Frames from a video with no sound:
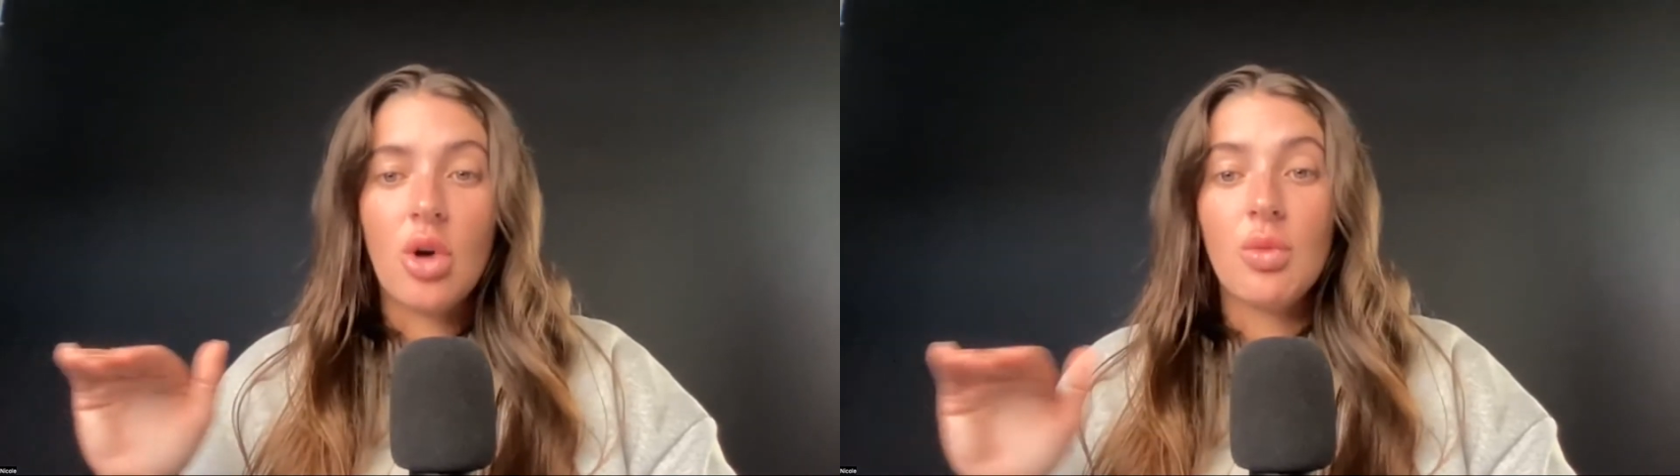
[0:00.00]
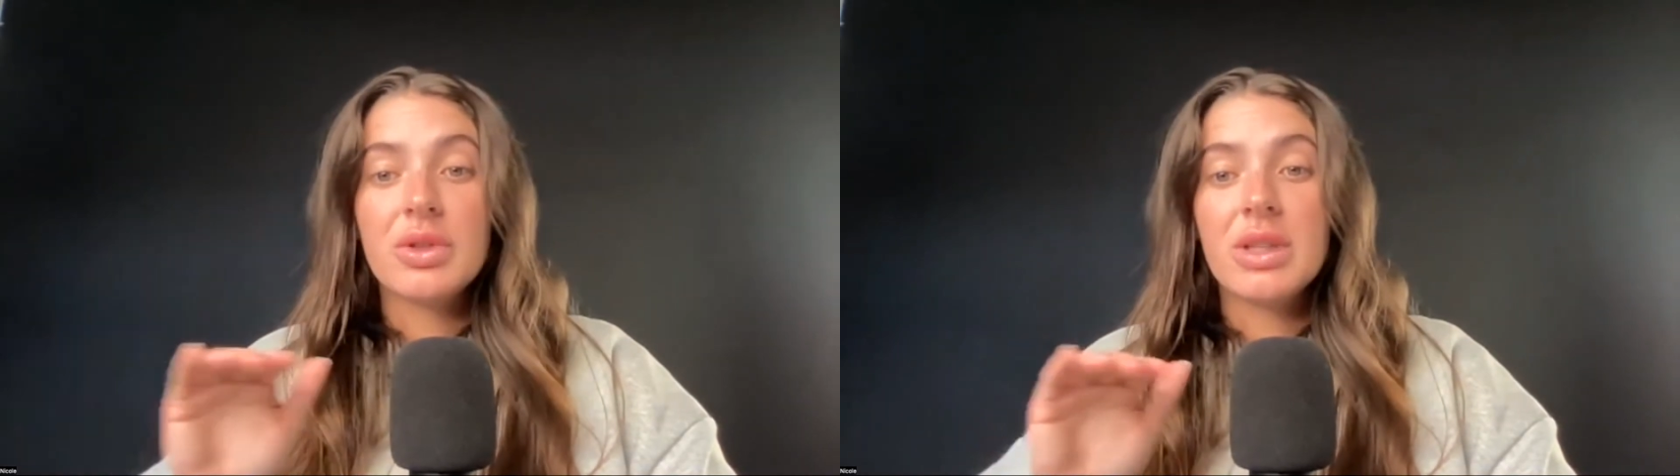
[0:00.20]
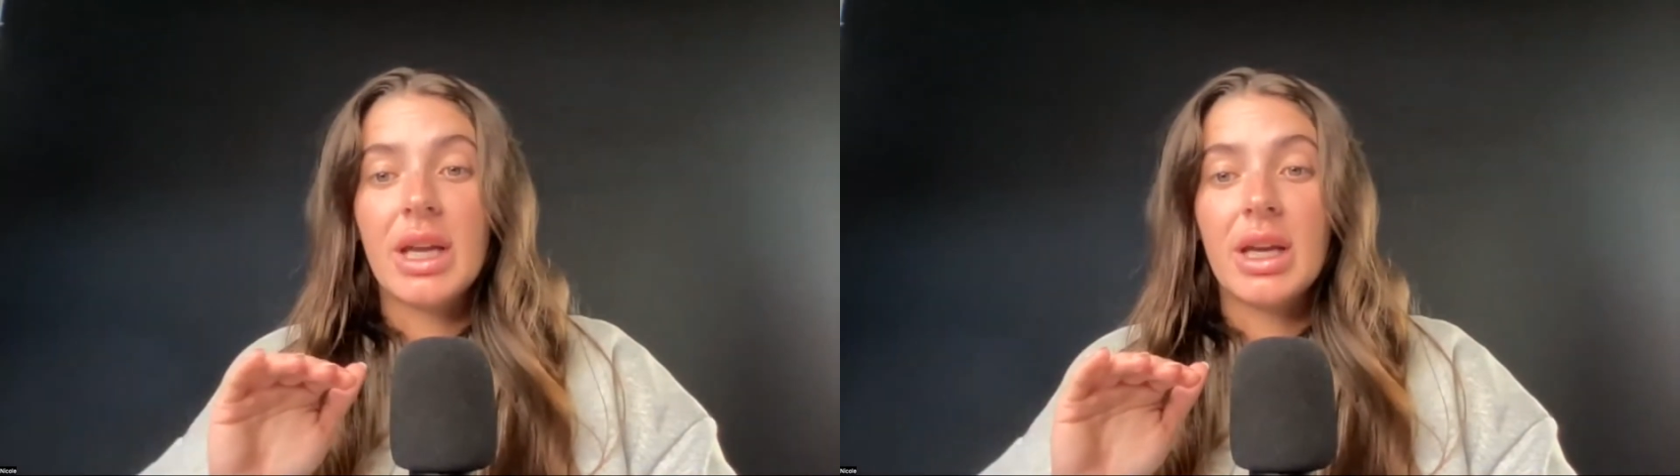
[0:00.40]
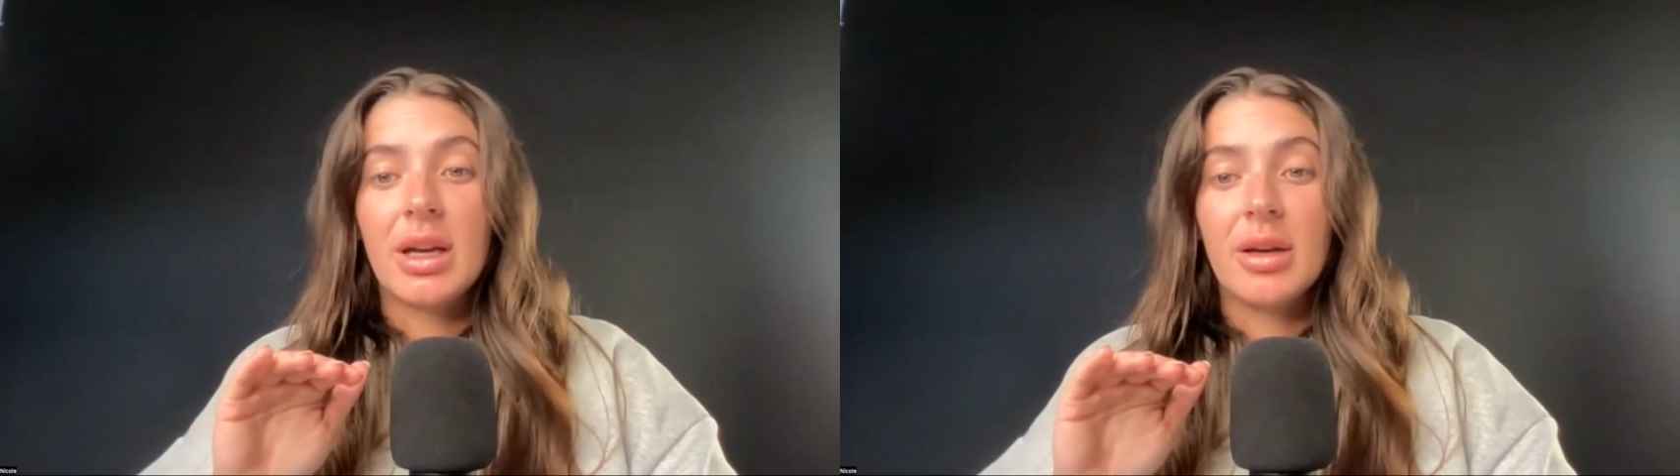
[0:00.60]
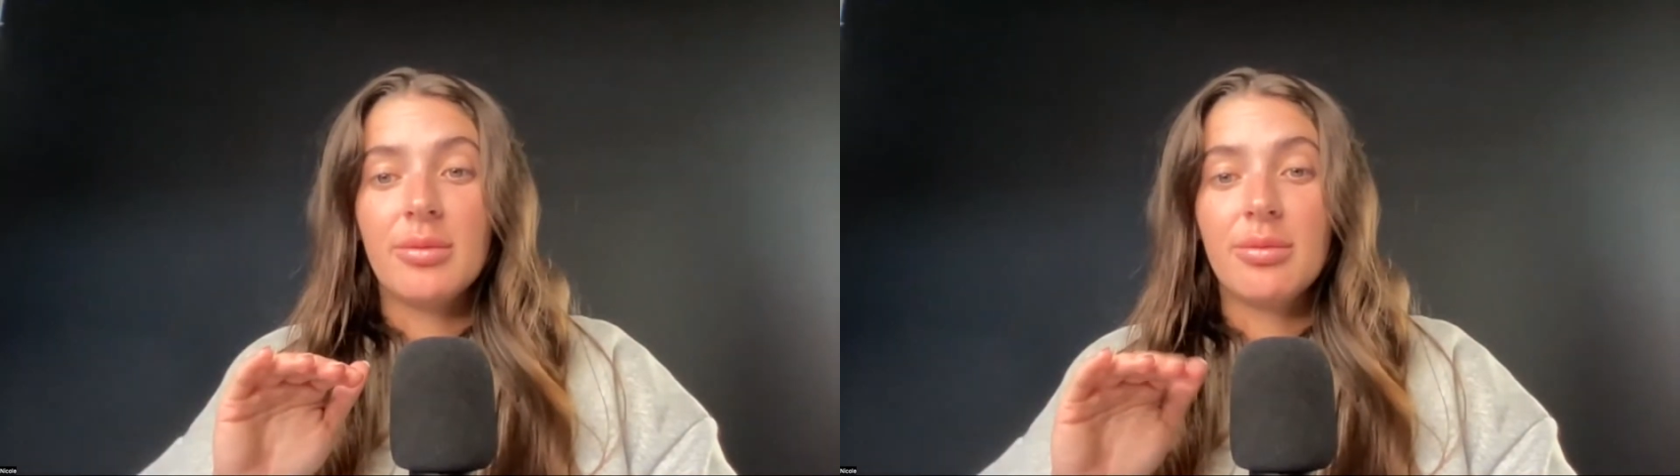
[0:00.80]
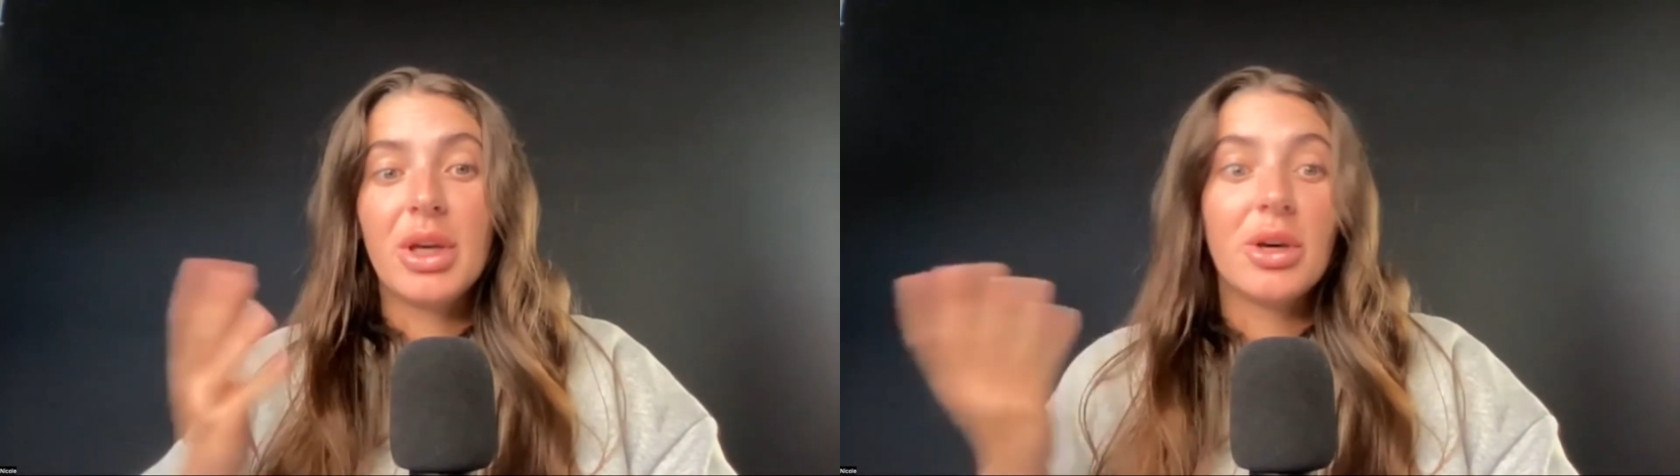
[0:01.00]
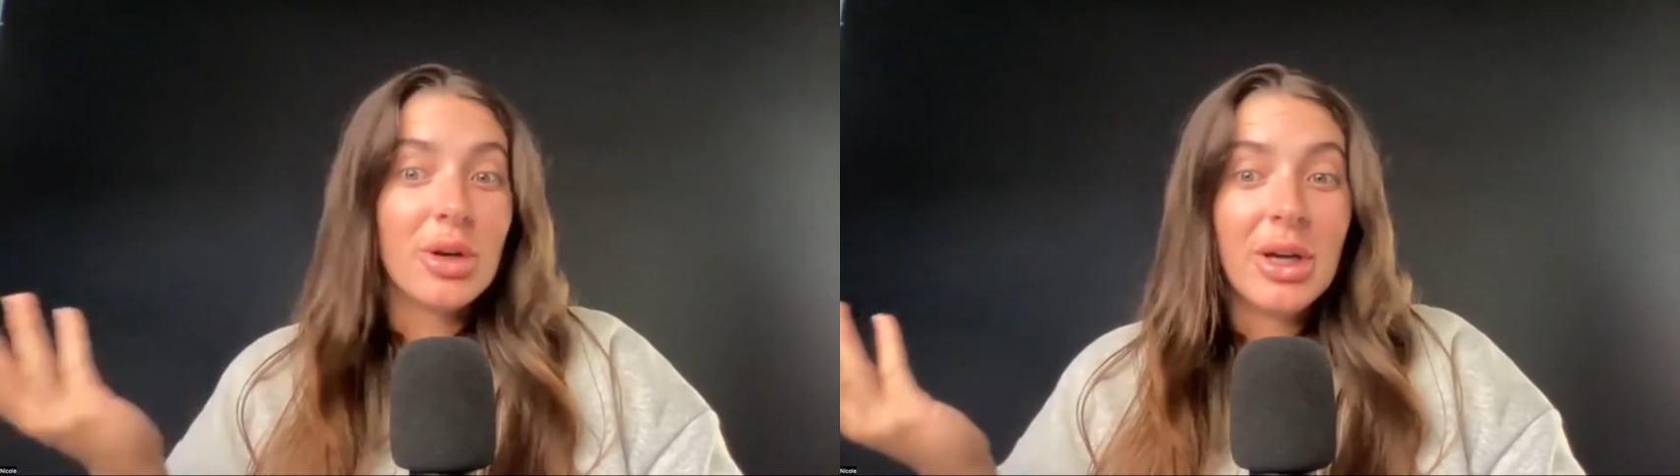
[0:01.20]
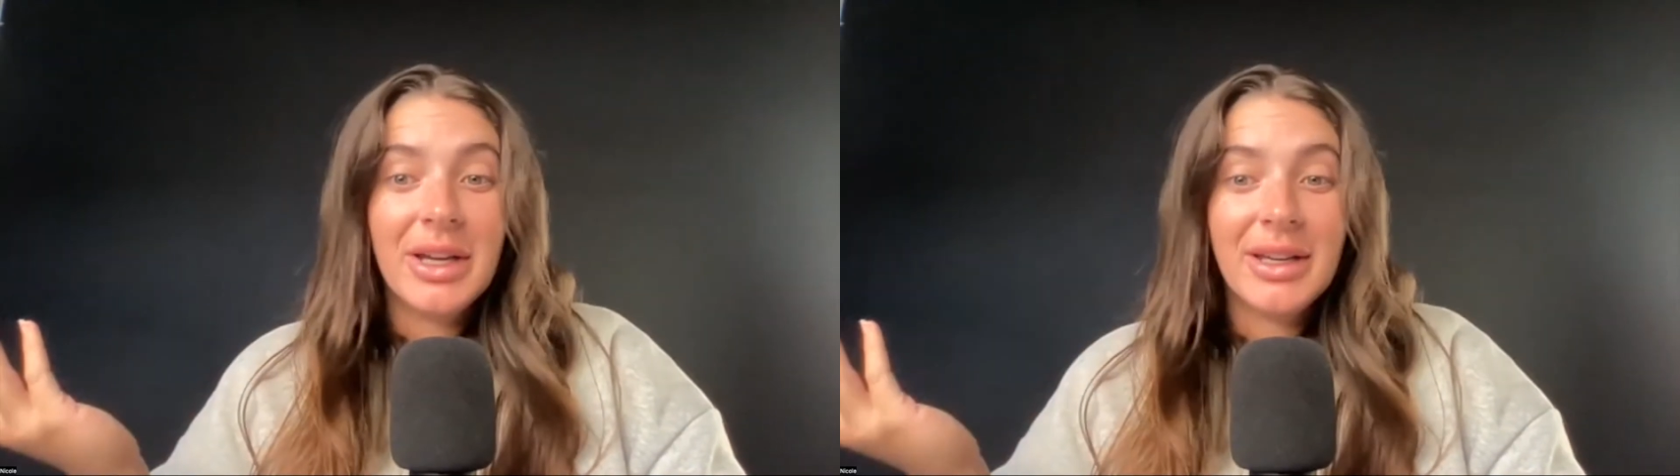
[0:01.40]
almost like a
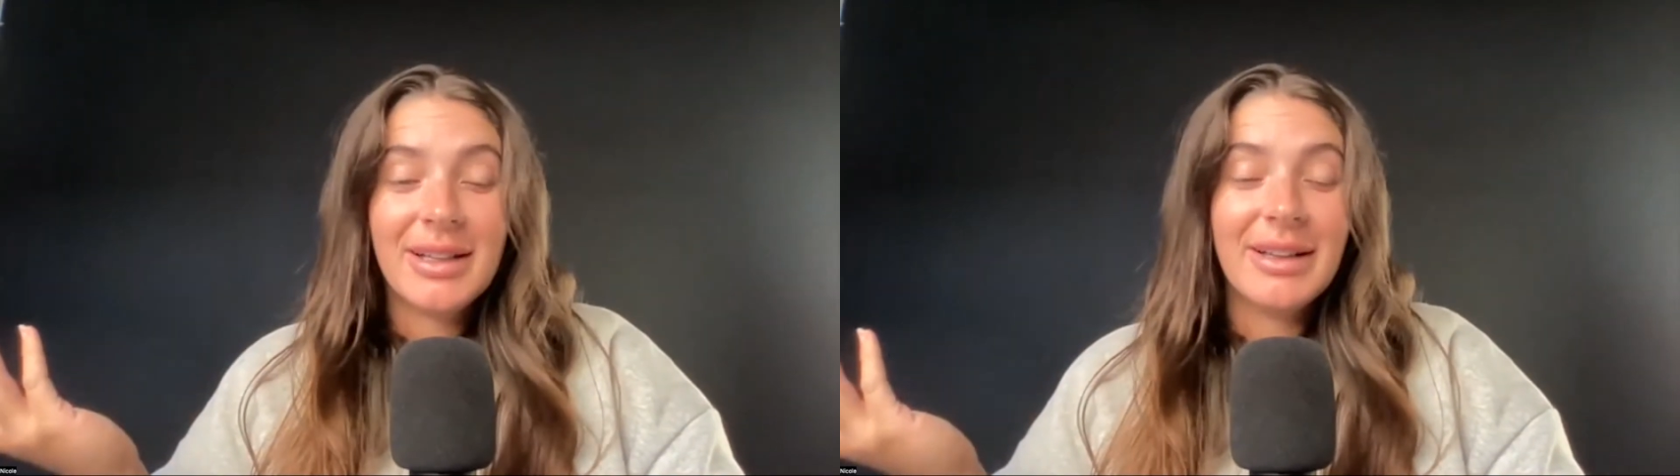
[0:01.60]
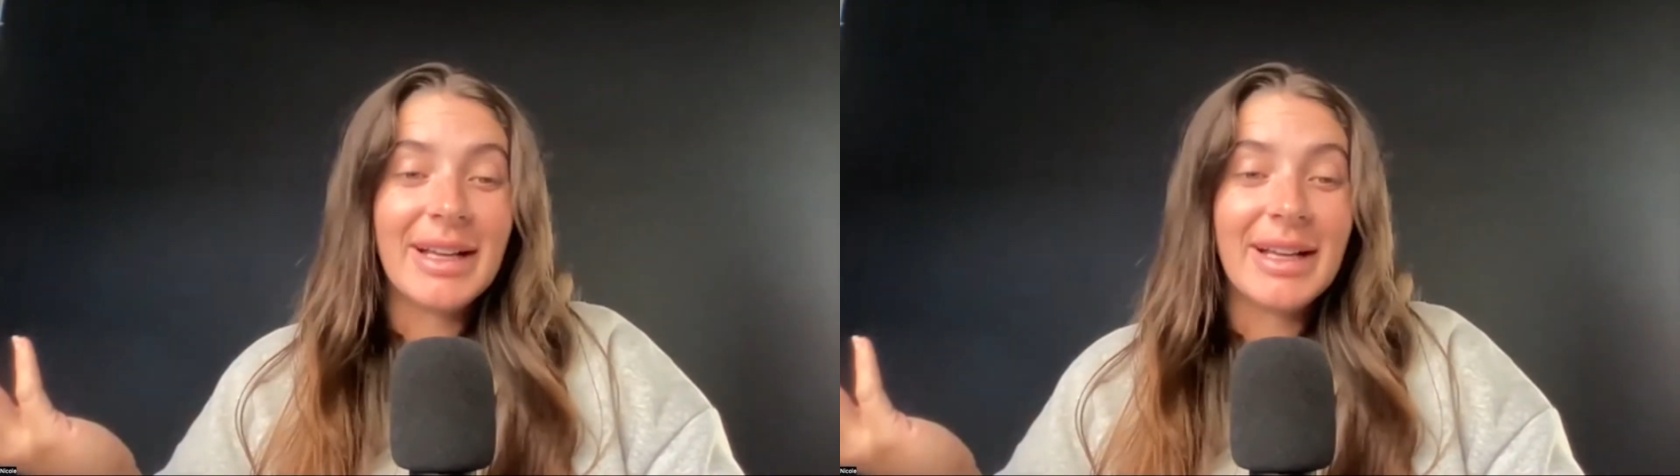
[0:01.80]
pill, like